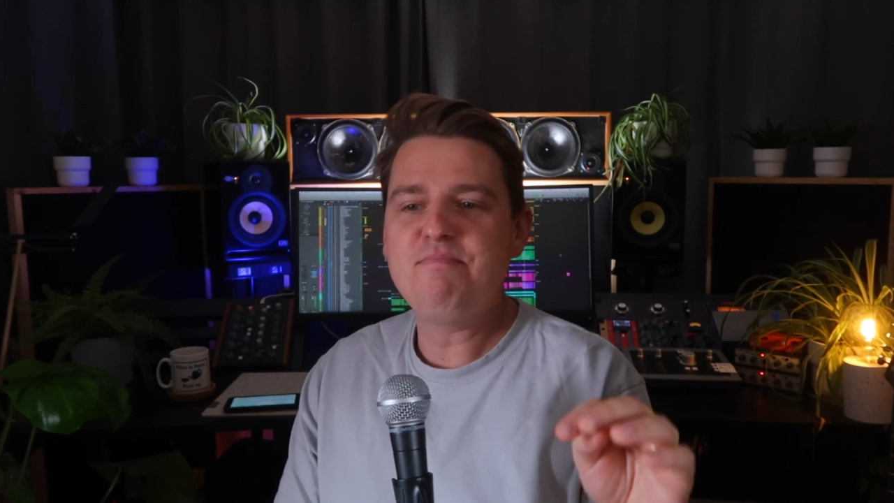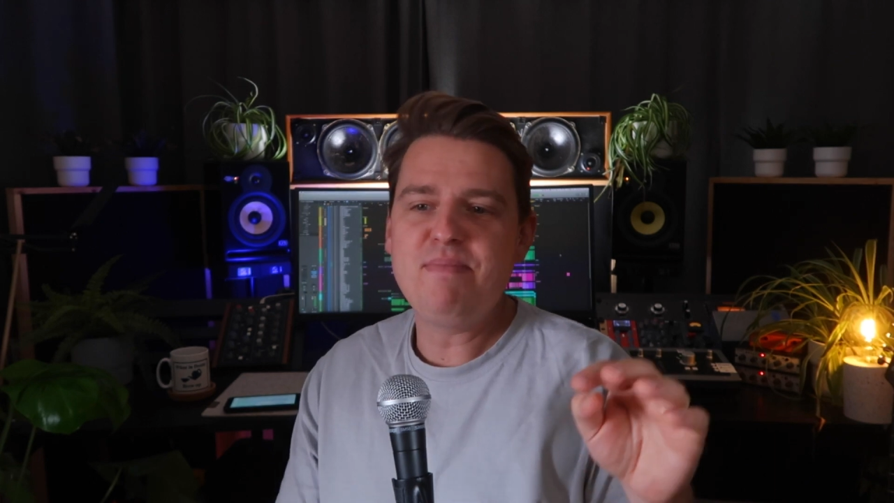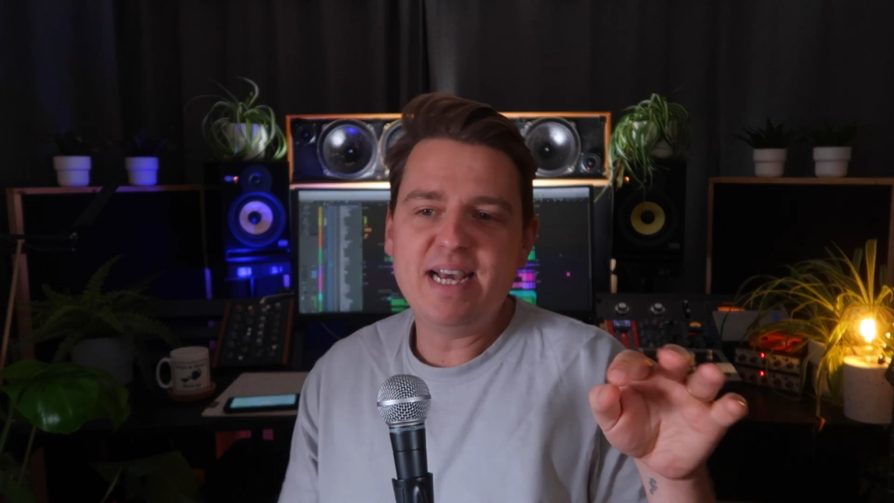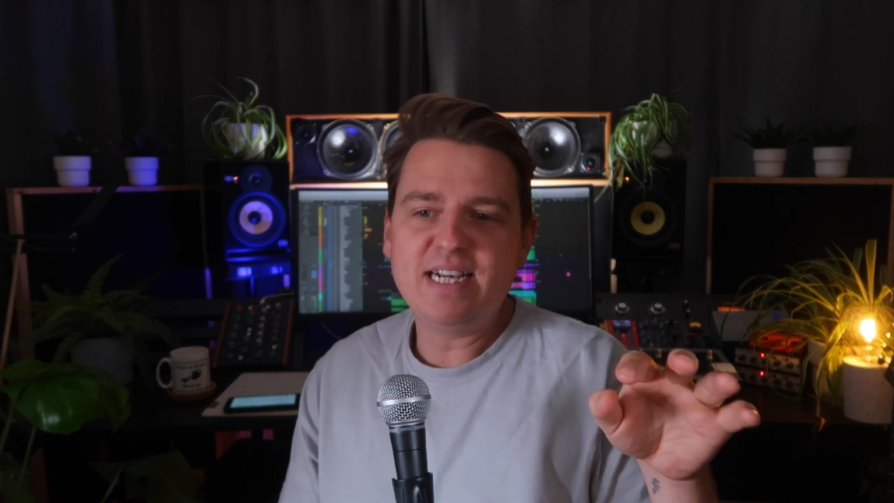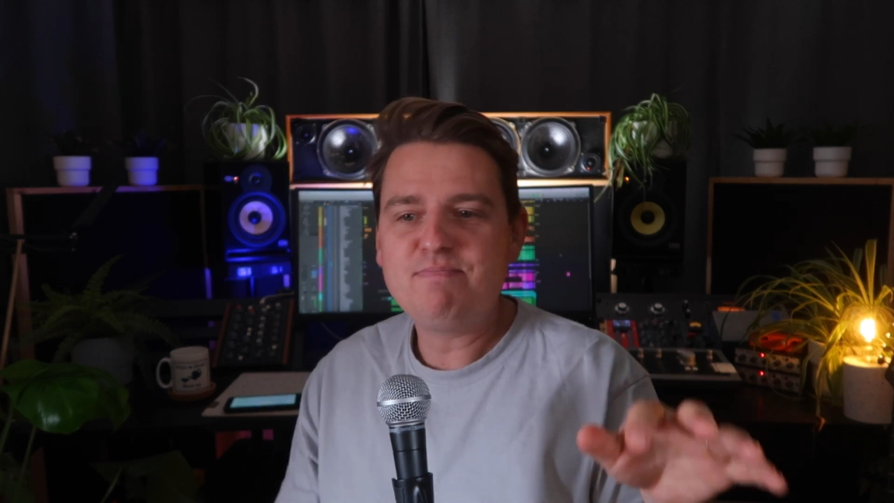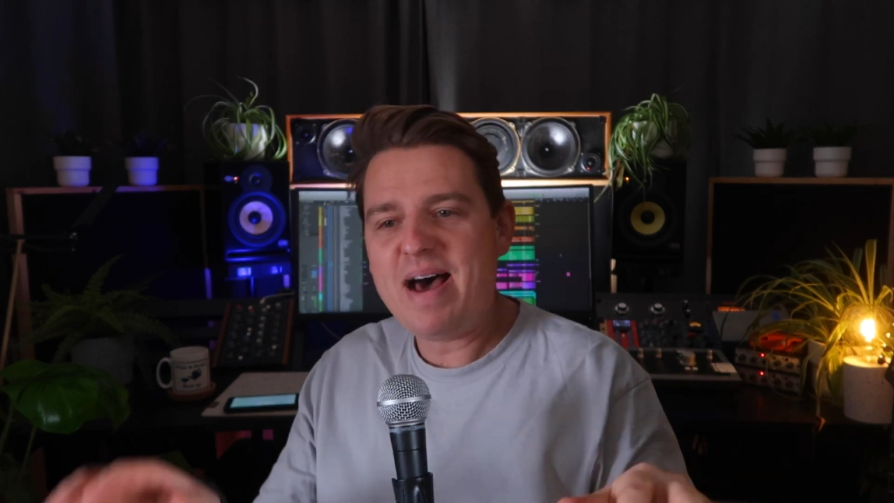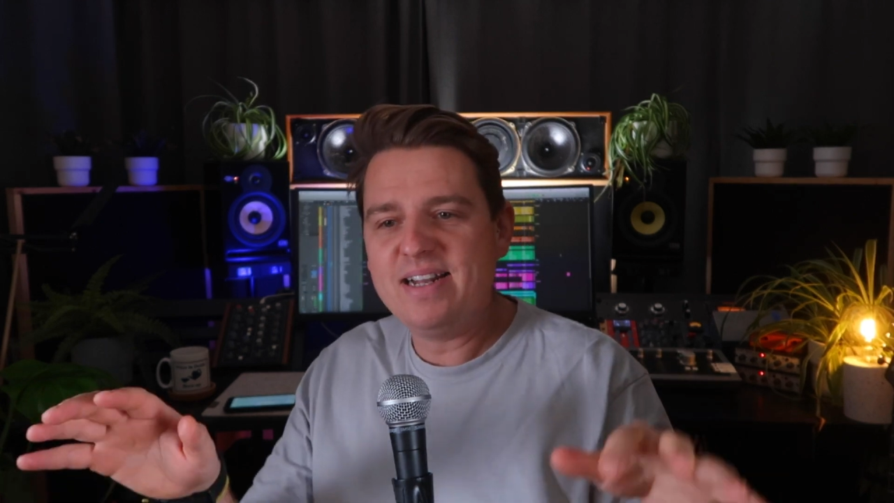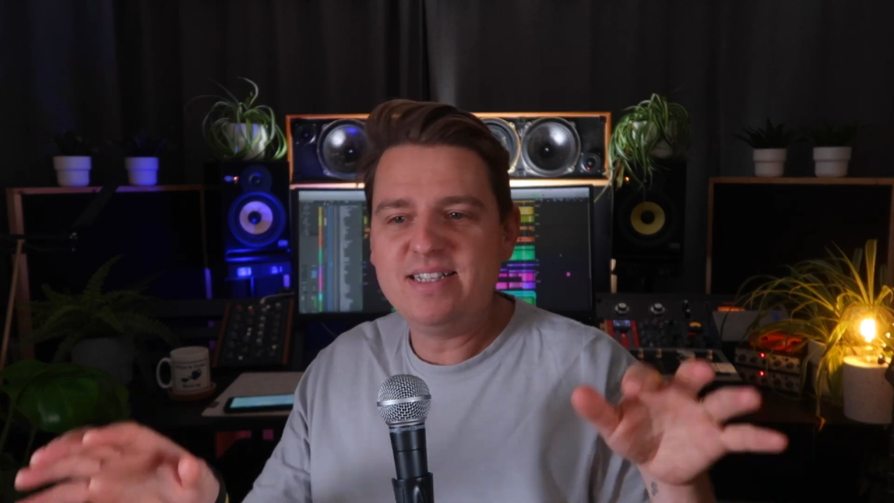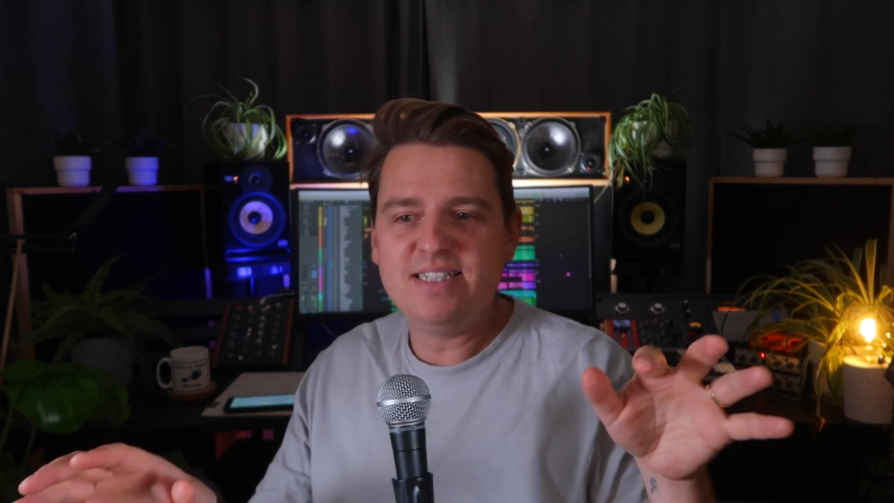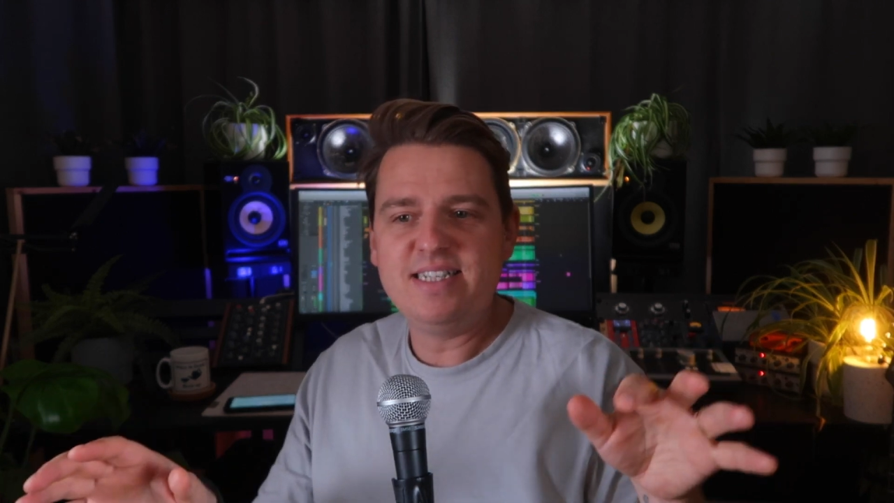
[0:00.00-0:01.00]
to mix
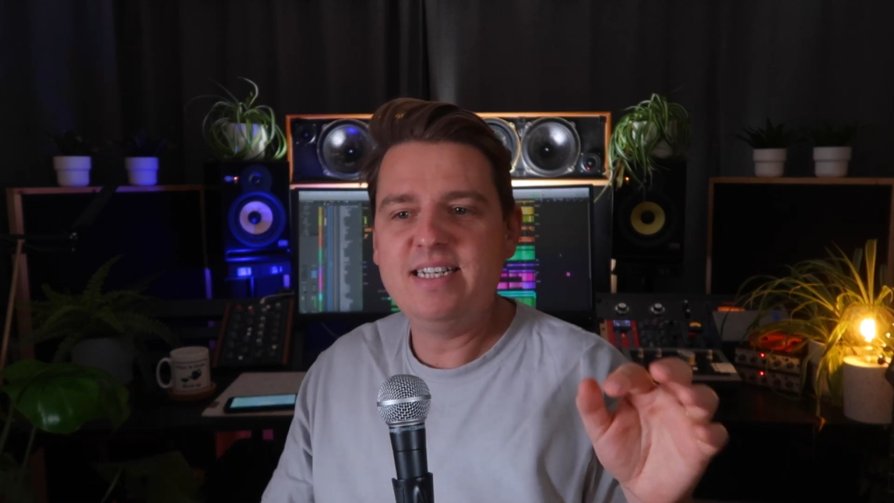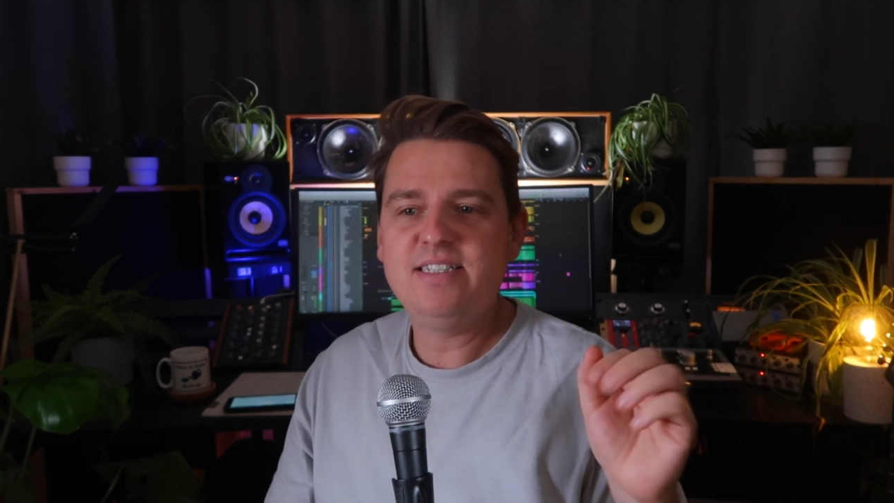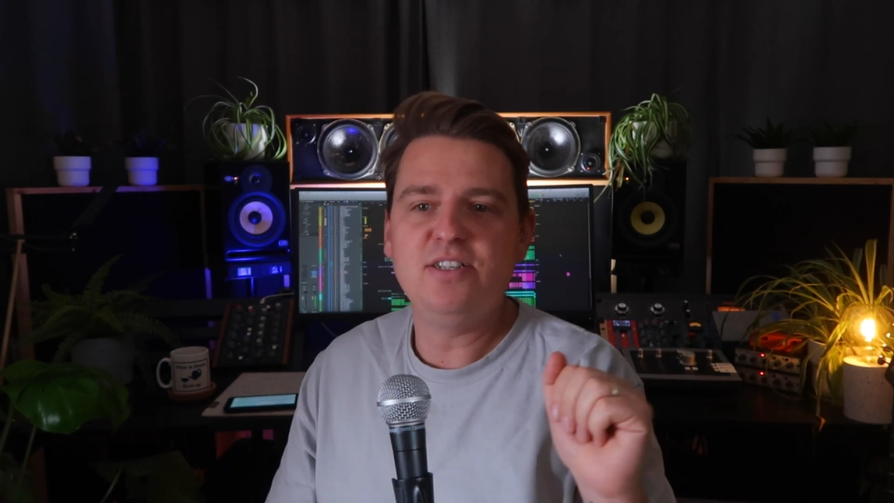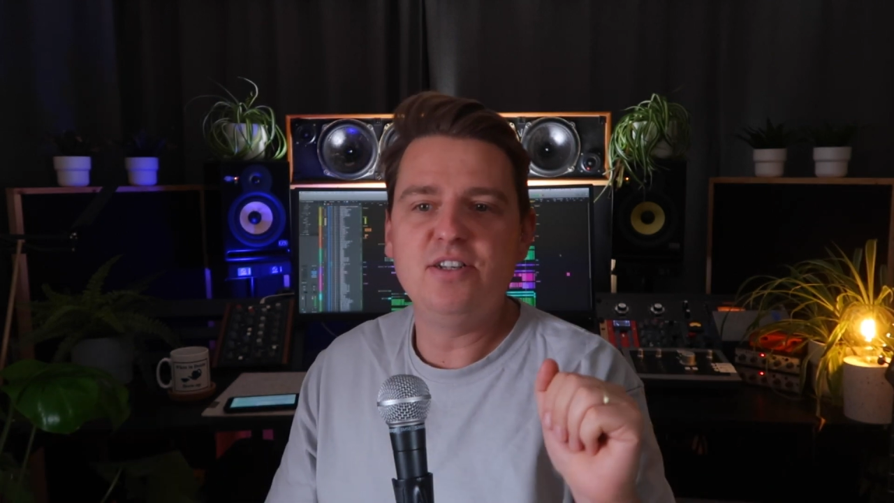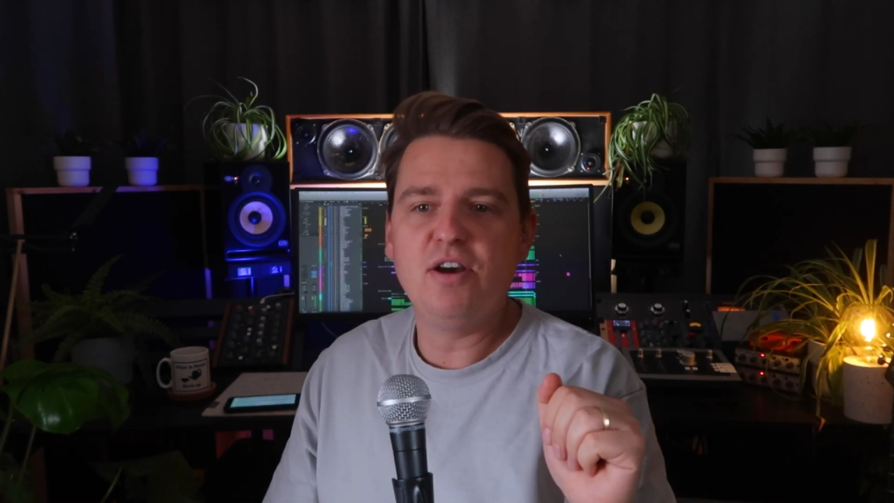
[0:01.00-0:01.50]
balances,